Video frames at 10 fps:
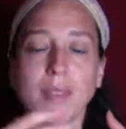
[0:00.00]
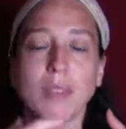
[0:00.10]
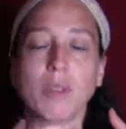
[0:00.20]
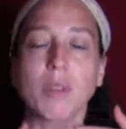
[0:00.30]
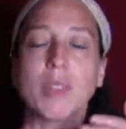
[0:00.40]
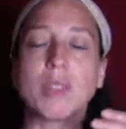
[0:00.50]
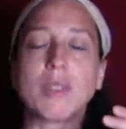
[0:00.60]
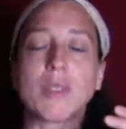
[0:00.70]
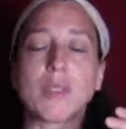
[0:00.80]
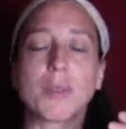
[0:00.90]
and you go
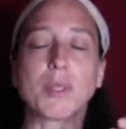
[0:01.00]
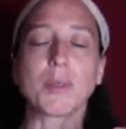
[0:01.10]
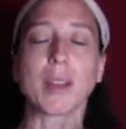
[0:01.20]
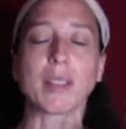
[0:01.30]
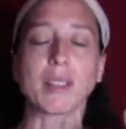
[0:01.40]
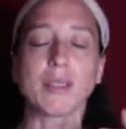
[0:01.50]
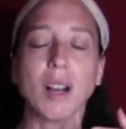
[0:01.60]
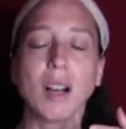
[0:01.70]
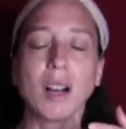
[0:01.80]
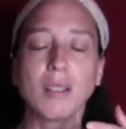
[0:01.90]
into the perspective
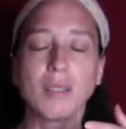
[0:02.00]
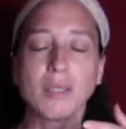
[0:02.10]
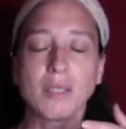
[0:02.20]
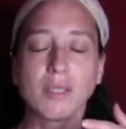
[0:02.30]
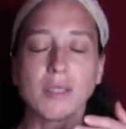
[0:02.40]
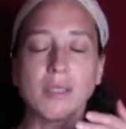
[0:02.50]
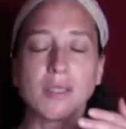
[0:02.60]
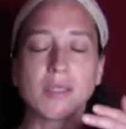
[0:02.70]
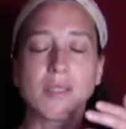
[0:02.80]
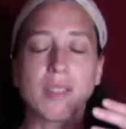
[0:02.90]
of
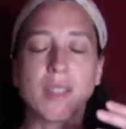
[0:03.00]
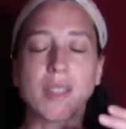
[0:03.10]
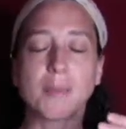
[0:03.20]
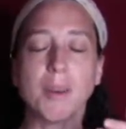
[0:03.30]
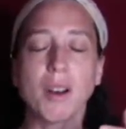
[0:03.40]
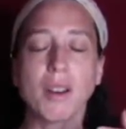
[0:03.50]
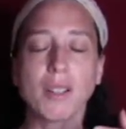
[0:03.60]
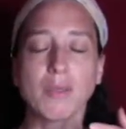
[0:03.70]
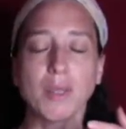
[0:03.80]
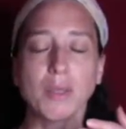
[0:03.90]
this part
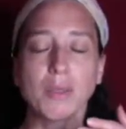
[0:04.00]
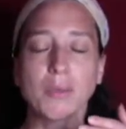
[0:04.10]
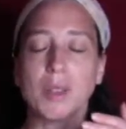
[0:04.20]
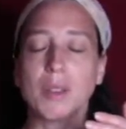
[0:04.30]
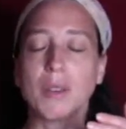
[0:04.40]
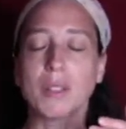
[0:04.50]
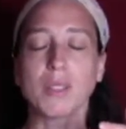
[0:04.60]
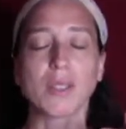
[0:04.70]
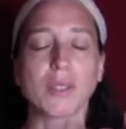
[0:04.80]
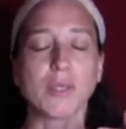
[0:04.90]
of you, whether it's a
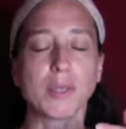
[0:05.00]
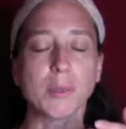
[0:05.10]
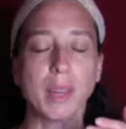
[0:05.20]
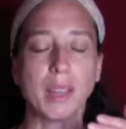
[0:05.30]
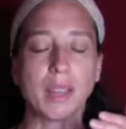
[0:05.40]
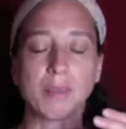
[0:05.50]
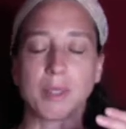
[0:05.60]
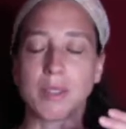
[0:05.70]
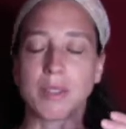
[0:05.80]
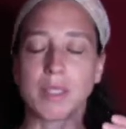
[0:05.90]
shoulder pain,
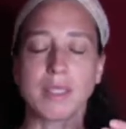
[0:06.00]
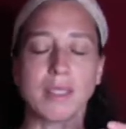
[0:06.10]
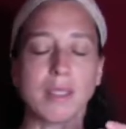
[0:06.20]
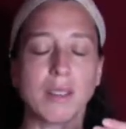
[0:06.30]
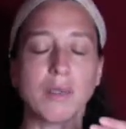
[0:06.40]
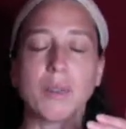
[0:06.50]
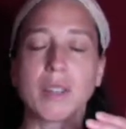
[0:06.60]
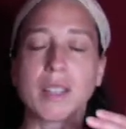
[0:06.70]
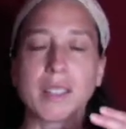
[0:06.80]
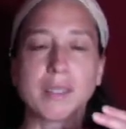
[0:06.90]
whether it's an
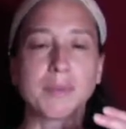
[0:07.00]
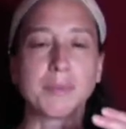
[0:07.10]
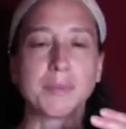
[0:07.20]
organ,